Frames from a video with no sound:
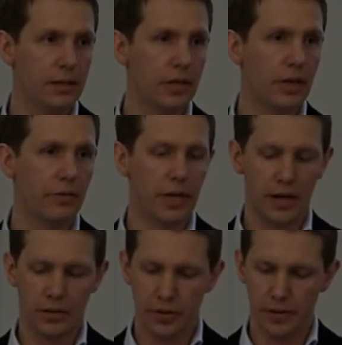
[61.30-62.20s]
In each and
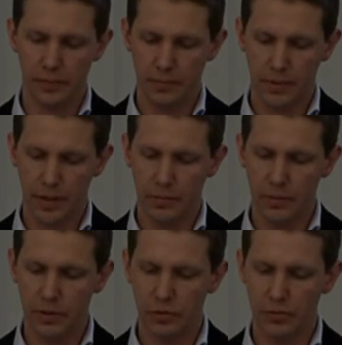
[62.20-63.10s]
every country
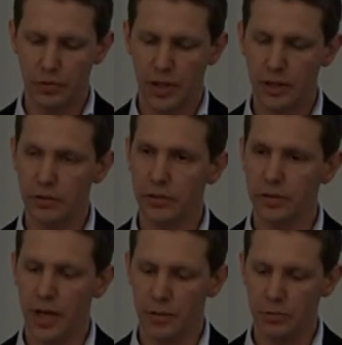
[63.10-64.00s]
that admits refugees,